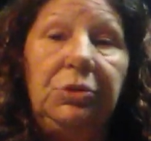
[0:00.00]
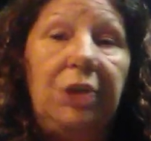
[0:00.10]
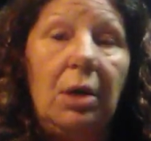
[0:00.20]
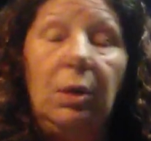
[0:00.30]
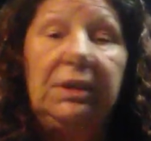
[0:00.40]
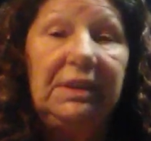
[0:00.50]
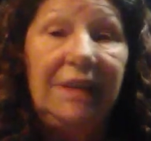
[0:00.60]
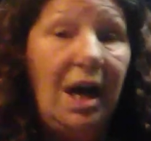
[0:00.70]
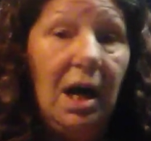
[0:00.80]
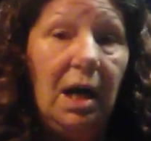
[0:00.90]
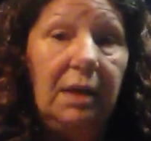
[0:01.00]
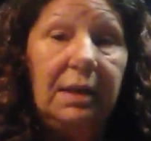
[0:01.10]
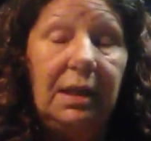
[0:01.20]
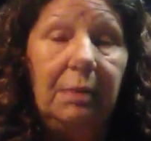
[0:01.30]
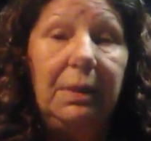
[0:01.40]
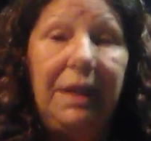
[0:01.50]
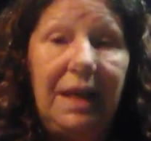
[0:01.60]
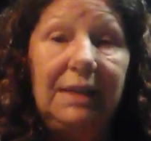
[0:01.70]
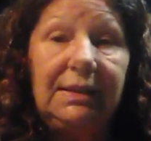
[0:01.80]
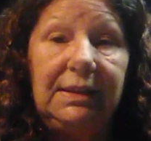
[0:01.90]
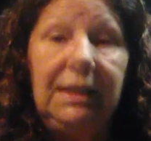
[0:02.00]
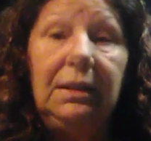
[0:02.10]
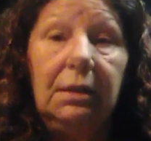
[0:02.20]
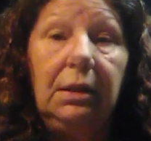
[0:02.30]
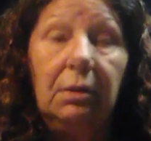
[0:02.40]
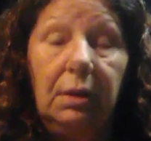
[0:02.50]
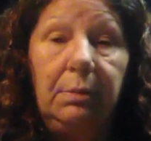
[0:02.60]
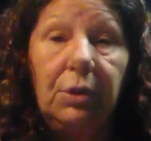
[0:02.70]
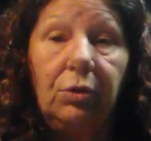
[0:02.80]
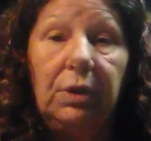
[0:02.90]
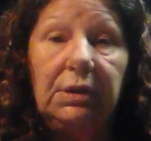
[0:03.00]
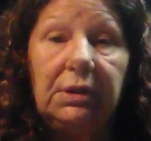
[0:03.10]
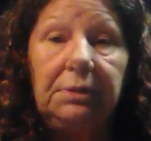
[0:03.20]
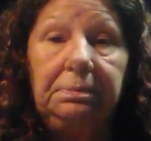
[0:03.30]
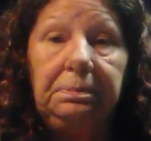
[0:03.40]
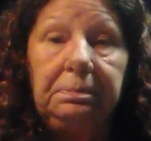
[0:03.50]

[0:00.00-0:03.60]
So it's not that I'm against illegal immigrants,